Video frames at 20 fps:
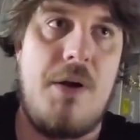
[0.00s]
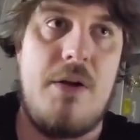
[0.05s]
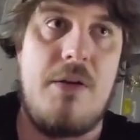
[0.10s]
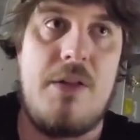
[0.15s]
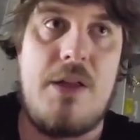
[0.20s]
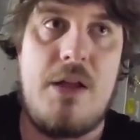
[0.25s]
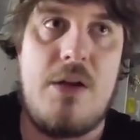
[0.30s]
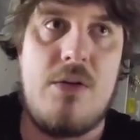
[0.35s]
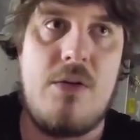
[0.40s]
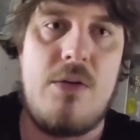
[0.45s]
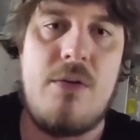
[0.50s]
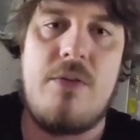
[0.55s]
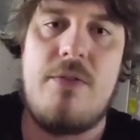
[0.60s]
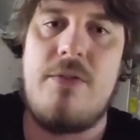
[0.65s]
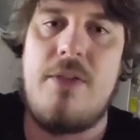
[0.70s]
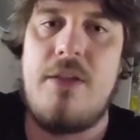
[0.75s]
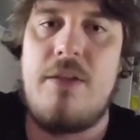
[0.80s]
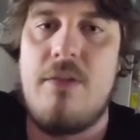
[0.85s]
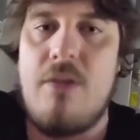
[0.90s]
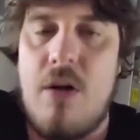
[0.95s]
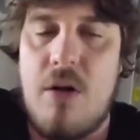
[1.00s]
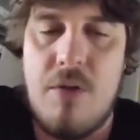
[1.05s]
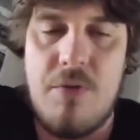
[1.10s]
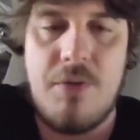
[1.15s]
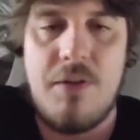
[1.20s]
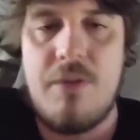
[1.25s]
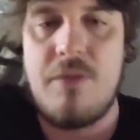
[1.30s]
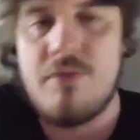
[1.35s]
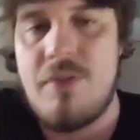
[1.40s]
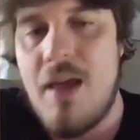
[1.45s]
paralegals, things
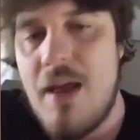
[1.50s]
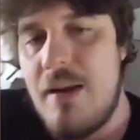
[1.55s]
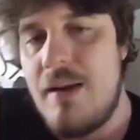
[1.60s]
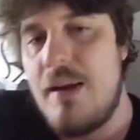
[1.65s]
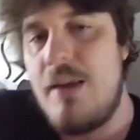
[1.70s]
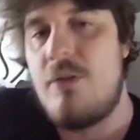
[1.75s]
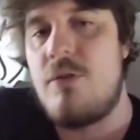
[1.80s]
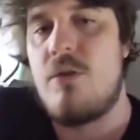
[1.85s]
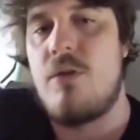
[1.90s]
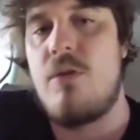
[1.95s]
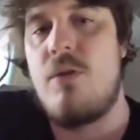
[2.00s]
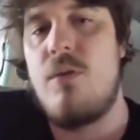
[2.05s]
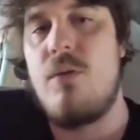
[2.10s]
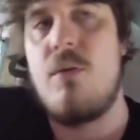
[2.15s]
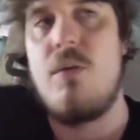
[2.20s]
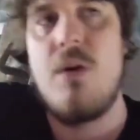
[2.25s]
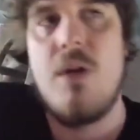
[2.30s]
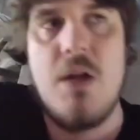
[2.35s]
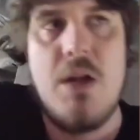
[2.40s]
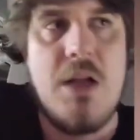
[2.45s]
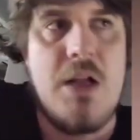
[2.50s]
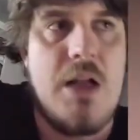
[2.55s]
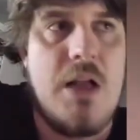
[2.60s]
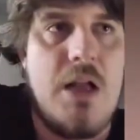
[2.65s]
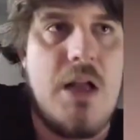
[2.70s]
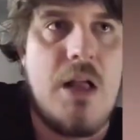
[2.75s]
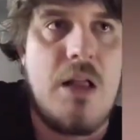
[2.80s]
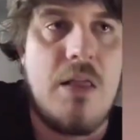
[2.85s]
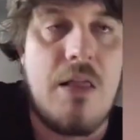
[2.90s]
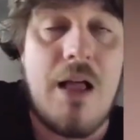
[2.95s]
all things of that nature who
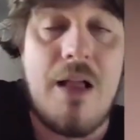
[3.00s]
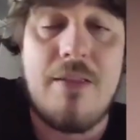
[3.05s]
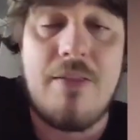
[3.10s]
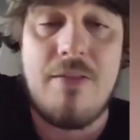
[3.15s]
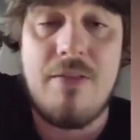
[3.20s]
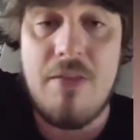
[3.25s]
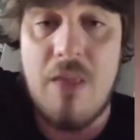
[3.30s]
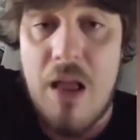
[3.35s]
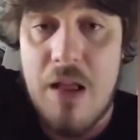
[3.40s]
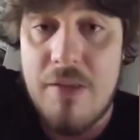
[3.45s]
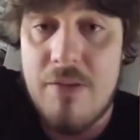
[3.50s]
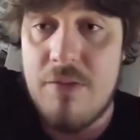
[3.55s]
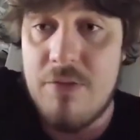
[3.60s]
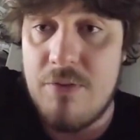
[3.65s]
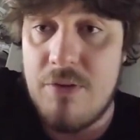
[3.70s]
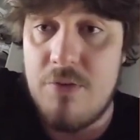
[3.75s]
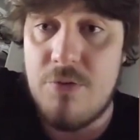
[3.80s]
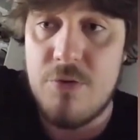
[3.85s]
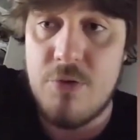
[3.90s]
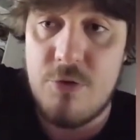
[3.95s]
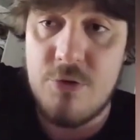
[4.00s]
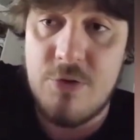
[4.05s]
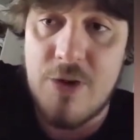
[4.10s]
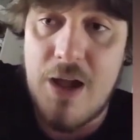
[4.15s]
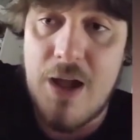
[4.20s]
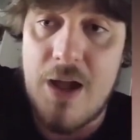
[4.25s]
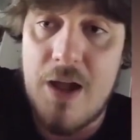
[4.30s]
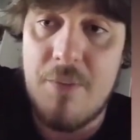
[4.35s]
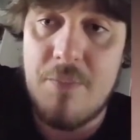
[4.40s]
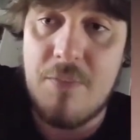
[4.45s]
lot lots of different
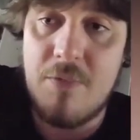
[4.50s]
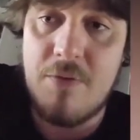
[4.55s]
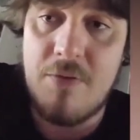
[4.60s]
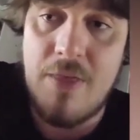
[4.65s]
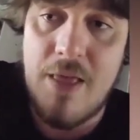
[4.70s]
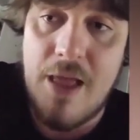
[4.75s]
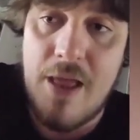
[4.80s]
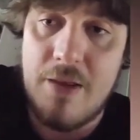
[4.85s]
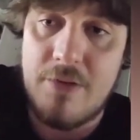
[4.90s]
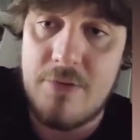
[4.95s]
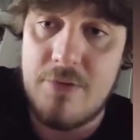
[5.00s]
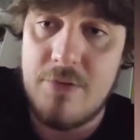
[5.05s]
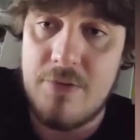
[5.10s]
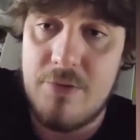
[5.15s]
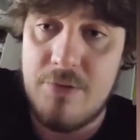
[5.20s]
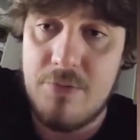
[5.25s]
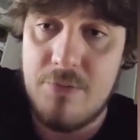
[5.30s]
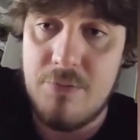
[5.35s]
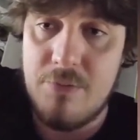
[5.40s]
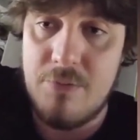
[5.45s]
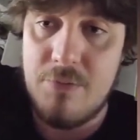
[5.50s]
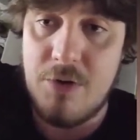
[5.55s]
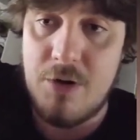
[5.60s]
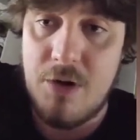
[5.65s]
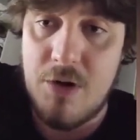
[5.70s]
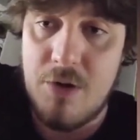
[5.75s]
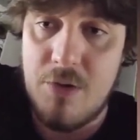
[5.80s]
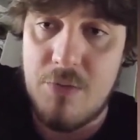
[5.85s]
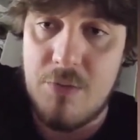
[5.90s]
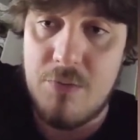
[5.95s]
jobs that
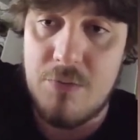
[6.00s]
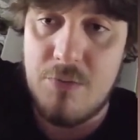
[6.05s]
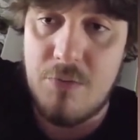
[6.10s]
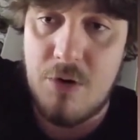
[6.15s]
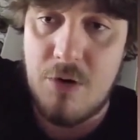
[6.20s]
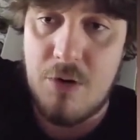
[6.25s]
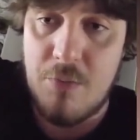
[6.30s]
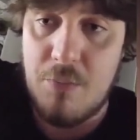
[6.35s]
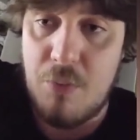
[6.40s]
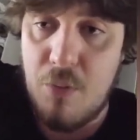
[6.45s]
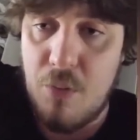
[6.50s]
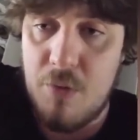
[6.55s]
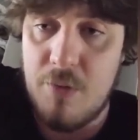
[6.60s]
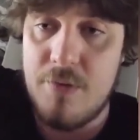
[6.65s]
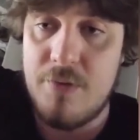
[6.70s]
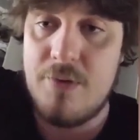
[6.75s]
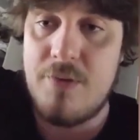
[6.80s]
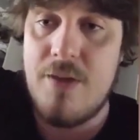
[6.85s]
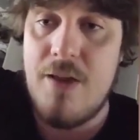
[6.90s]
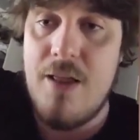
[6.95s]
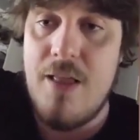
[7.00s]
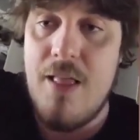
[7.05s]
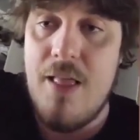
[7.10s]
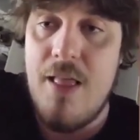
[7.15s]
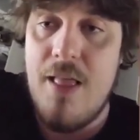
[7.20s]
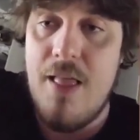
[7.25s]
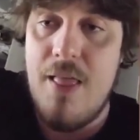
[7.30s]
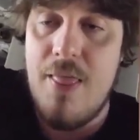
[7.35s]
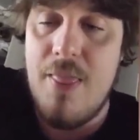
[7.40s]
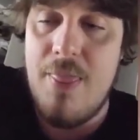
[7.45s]
you know are important
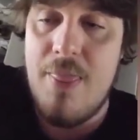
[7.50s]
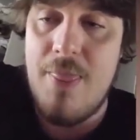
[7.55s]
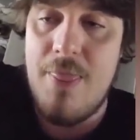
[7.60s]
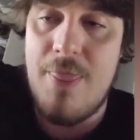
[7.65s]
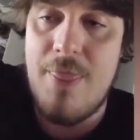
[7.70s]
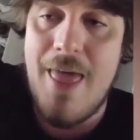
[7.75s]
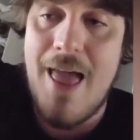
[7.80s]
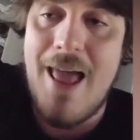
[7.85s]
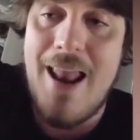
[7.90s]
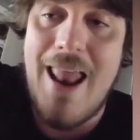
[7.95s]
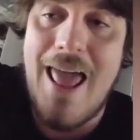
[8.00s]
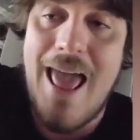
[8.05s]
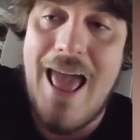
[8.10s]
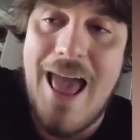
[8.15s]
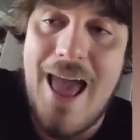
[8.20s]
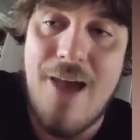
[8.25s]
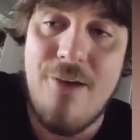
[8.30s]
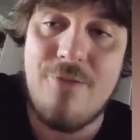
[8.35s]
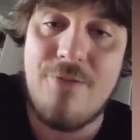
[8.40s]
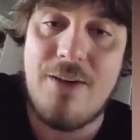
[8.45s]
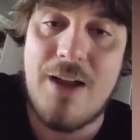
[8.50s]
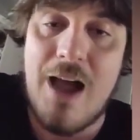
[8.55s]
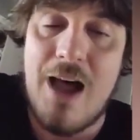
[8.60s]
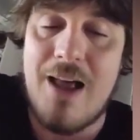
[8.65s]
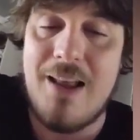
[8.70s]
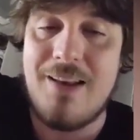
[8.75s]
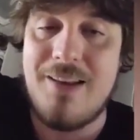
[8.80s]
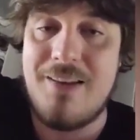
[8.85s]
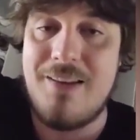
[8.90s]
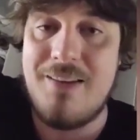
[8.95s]
that have
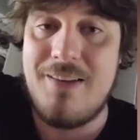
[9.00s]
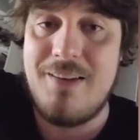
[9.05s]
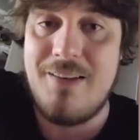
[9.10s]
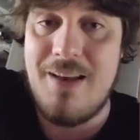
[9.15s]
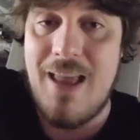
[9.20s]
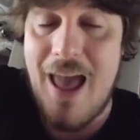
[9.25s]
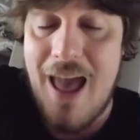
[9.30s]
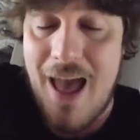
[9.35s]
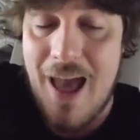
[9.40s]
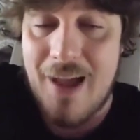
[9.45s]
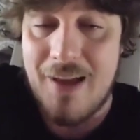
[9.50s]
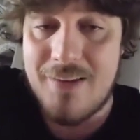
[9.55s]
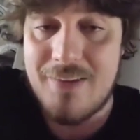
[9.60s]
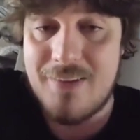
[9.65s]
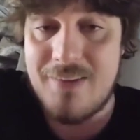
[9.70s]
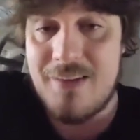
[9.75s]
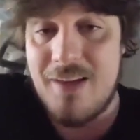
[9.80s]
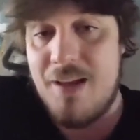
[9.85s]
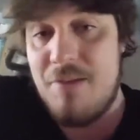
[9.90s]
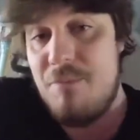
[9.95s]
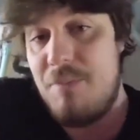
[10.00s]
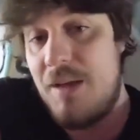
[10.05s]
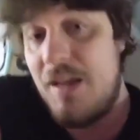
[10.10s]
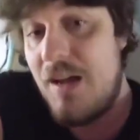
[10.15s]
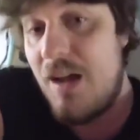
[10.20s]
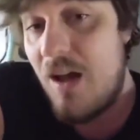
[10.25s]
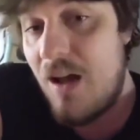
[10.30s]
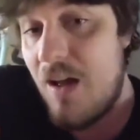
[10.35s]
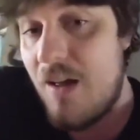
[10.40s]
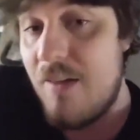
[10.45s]
gotten axed
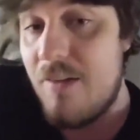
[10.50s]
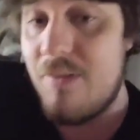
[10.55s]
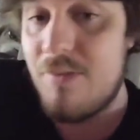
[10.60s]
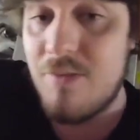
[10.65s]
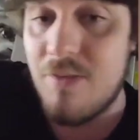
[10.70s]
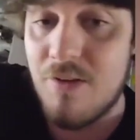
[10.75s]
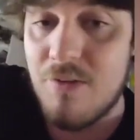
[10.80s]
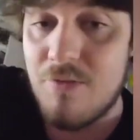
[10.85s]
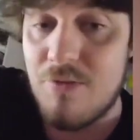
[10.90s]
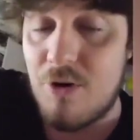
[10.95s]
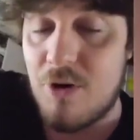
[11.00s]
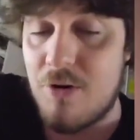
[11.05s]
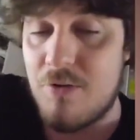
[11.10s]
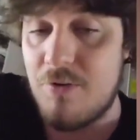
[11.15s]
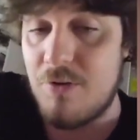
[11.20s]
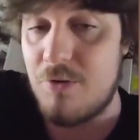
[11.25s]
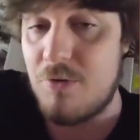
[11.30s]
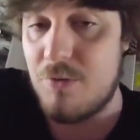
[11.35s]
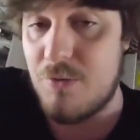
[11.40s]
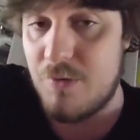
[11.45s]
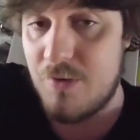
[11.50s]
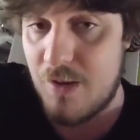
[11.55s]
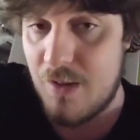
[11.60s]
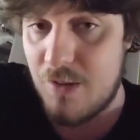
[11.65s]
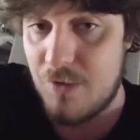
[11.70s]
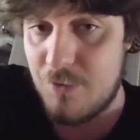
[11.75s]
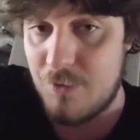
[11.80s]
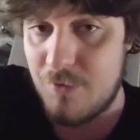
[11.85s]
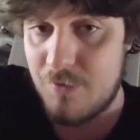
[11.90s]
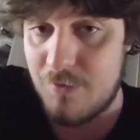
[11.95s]
because of artificial
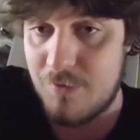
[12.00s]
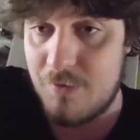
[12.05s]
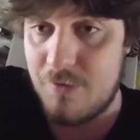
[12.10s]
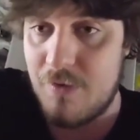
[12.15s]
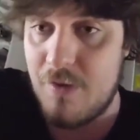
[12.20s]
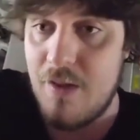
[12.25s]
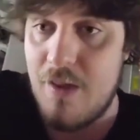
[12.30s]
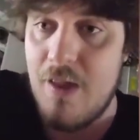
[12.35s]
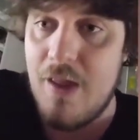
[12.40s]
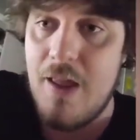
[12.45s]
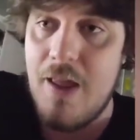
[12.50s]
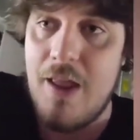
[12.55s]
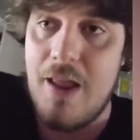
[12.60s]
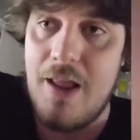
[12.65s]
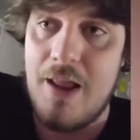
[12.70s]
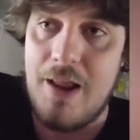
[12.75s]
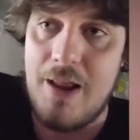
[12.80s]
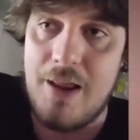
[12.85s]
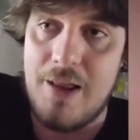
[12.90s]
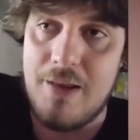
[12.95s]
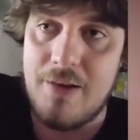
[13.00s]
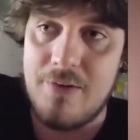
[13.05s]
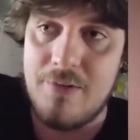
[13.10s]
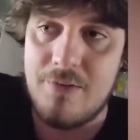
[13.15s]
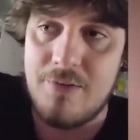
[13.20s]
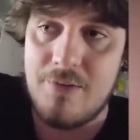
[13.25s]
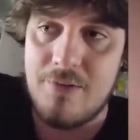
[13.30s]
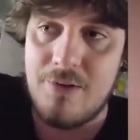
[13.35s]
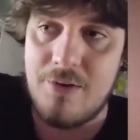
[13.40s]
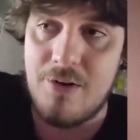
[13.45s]
intelligence
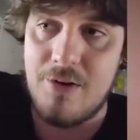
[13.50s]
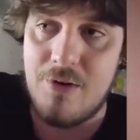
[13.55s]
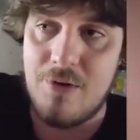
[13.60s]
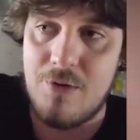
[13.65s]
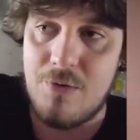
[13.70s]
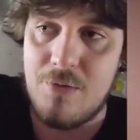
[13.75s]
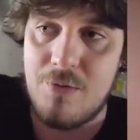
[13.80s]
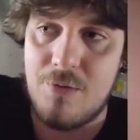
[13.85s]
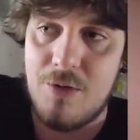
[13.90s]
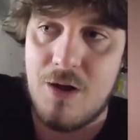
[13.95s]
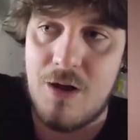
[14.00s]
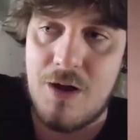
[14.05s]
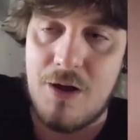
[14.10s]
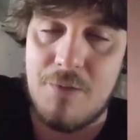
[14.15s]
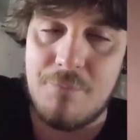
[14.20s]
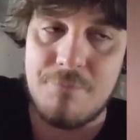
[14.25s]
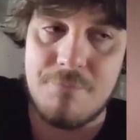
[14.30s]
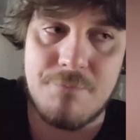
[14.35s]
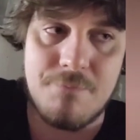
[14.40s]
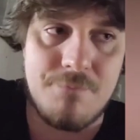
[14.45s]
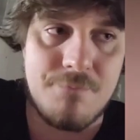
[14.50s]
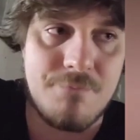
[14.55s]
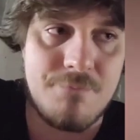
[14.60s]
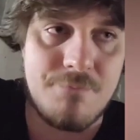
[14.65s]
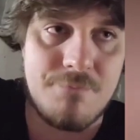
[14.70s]
and you know um,